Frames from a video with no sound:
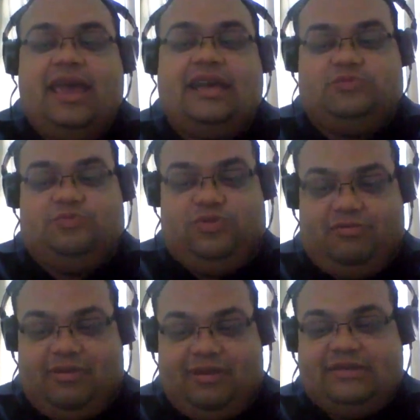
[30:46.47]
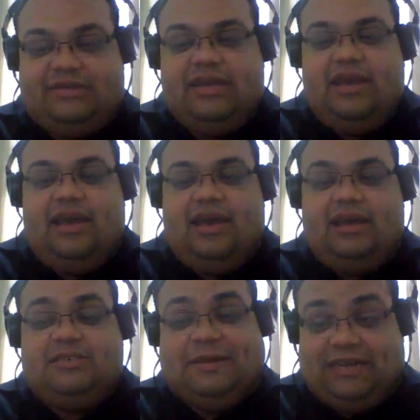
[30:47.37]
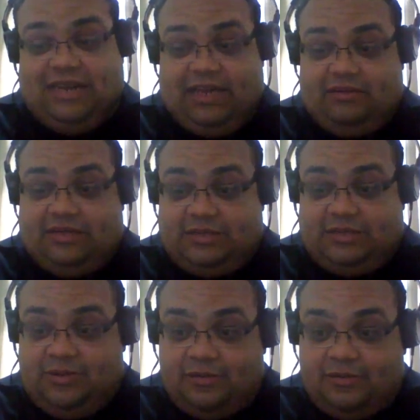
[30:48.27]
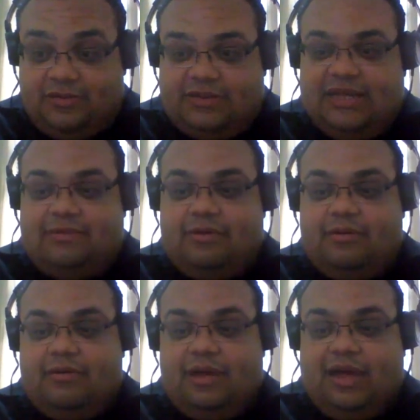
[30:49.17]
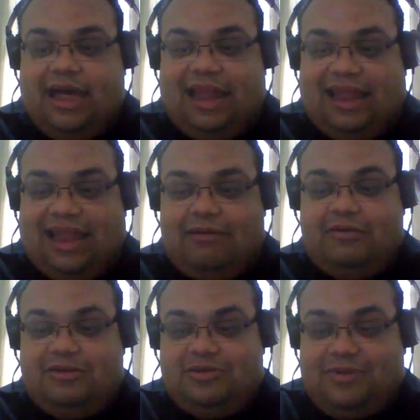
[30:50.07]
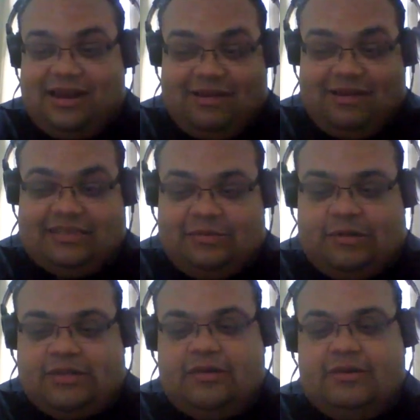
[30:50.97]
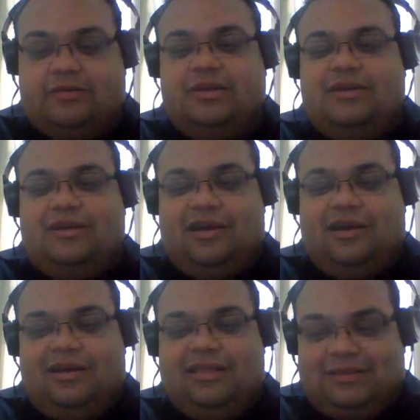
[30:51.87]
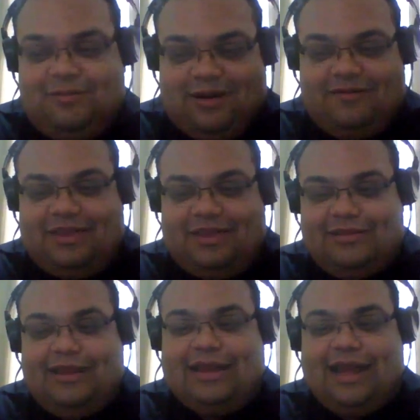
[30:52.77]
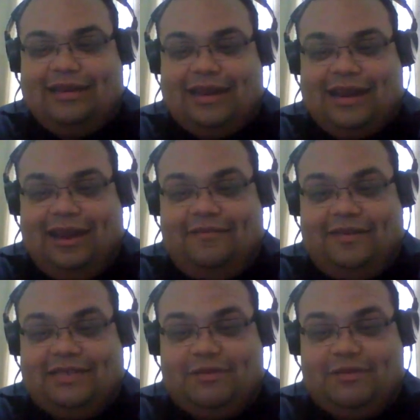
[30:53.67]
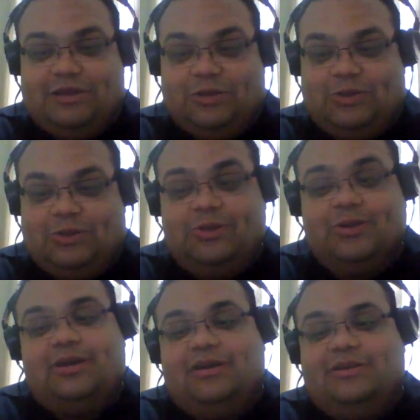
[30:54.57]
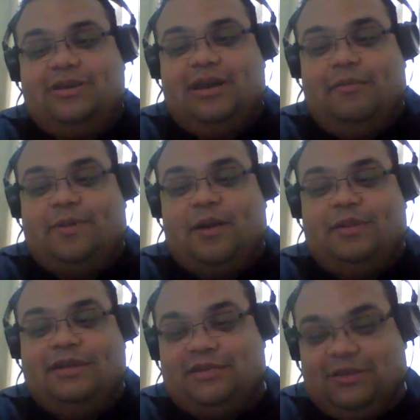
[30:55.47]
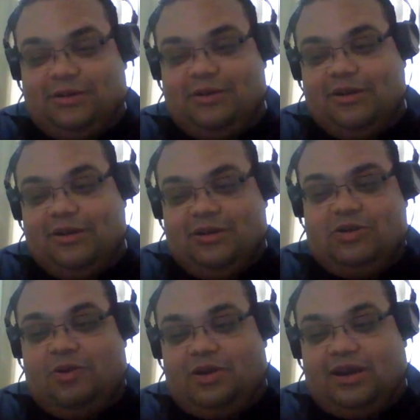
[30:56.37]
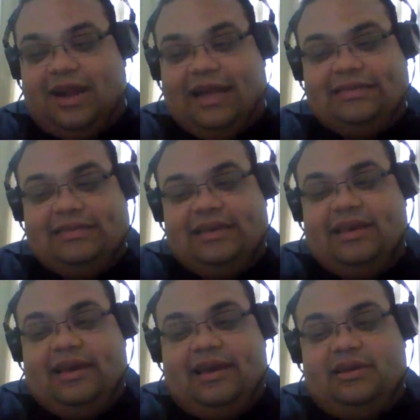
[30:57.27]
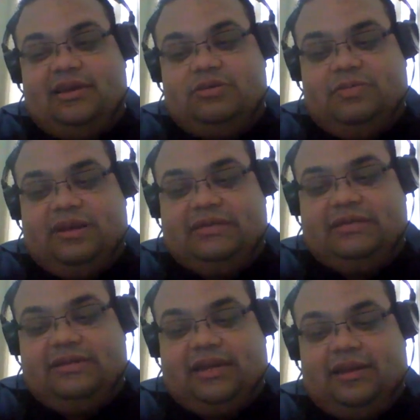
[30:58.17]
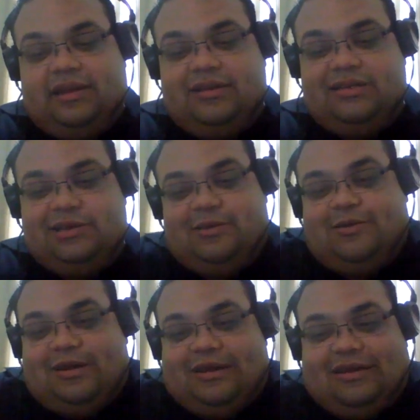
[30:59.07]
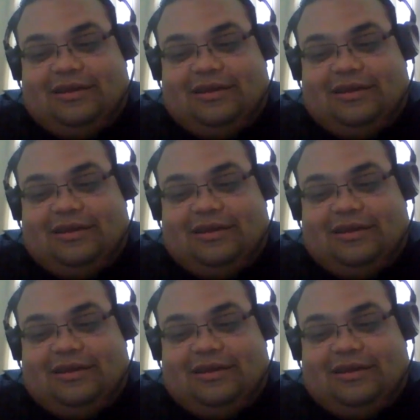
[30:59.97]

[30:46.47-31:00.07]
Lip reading: experiments, especially using tools that will allow you to migrate source code. That's one of the kind of things that we do to help companies to modernize, to embrace new technology. So